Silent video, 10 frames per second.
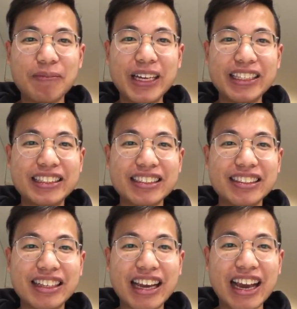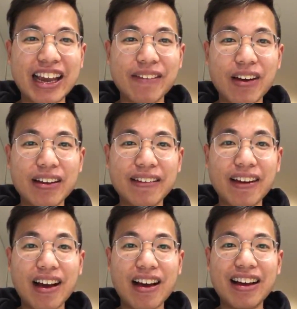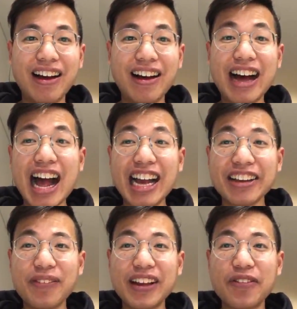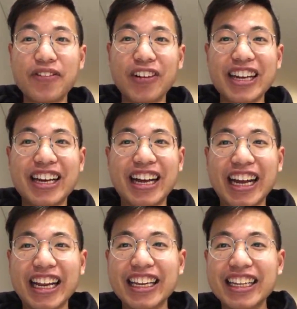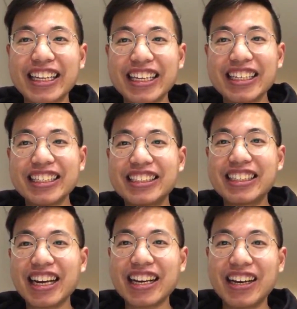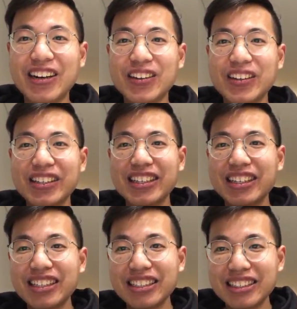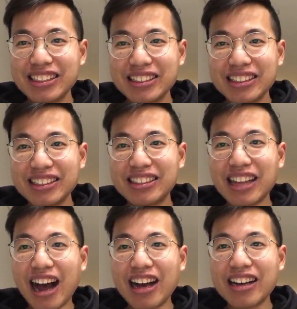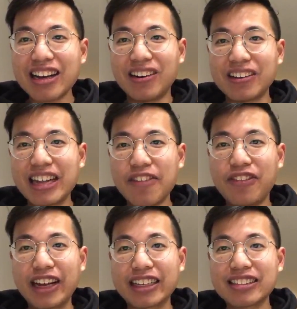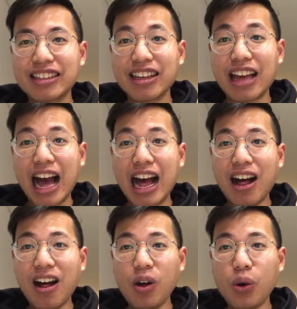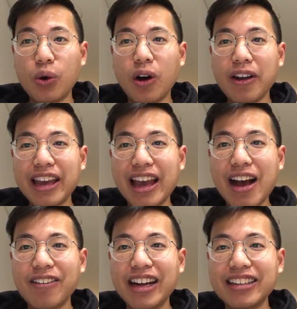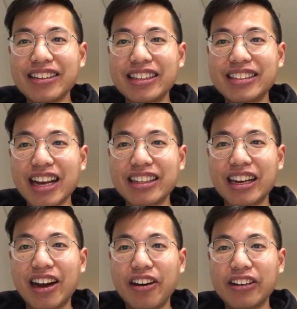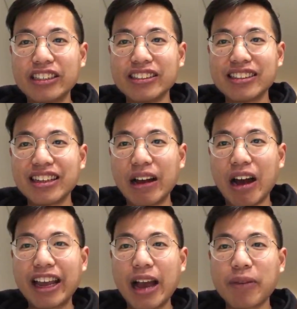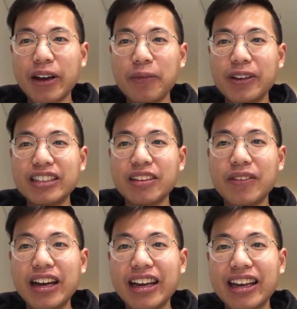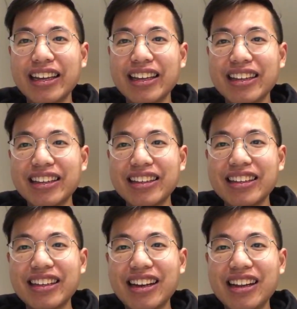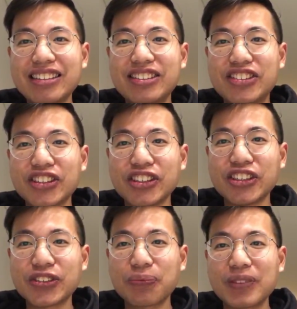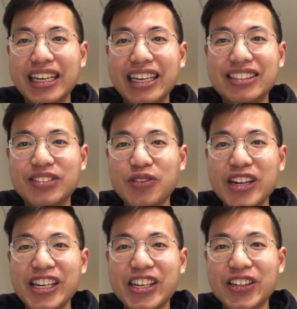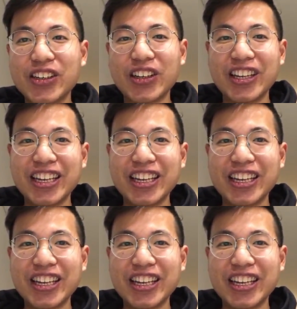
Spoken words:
Pete doesn't game. Are you playing Fortnite? Check out Dark on Netflix. Oh, okay. I will actually check that out. Okay, I'm gonna put this on my list too. It's really good.